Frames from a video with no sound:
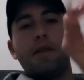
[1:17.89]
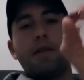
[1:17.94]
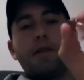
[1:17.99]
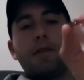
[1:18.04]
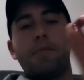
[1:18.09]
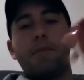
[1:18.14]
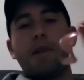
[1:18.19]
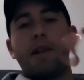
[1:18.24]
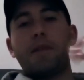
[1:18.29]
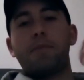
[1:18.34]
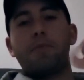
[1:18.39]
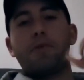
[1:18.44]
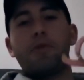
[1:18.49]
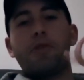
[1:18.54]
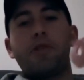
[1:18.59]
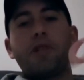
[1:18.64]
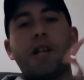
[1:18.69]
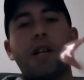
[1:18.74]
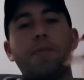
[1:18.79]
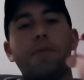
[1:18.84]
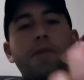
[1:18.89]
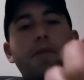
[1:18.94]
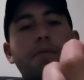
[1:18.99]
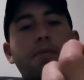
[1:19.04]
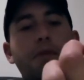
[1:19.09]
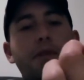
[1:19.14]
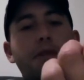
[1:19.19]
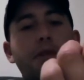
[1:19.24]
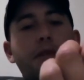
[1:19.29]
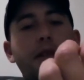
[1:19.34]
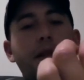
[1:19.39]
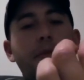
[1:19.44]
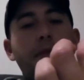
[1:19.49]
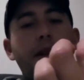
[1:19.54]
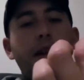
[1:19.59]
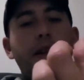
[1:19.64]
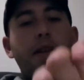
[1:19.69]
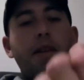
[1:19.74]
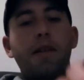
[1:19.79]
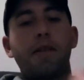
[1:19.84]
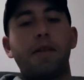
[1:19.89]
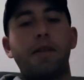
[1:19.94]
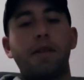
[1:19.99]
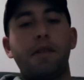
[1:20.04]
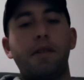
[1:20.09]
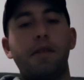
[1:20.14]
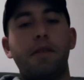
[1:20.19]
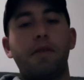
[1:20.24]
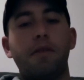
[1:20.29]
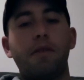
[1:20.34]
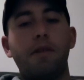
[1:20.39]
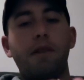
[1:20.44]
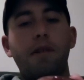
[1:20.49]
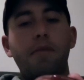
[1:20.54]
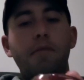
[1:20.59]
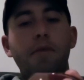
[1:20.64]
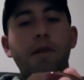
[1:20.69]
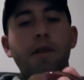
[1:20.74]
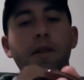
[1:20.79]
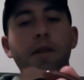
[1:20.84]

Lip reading: This is Bass Pro Shops, which they make an excellent grub